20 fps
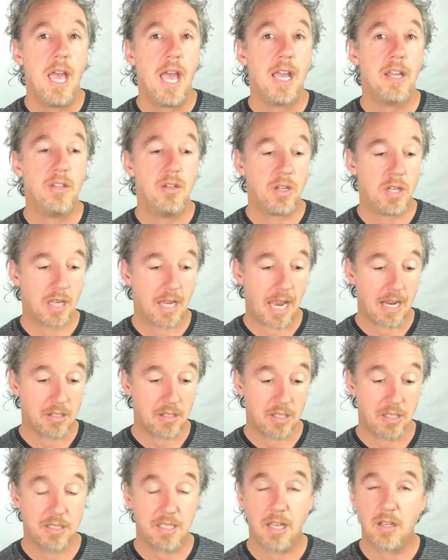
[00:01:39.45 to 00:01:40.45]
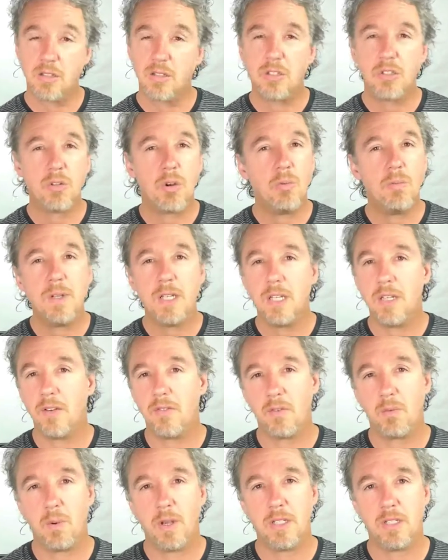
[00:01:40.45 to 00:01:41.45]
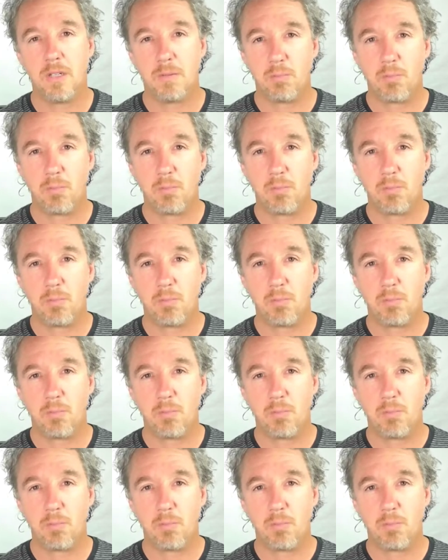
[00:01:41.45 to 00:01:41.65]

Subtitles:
And you can actually set, there's so many different ways to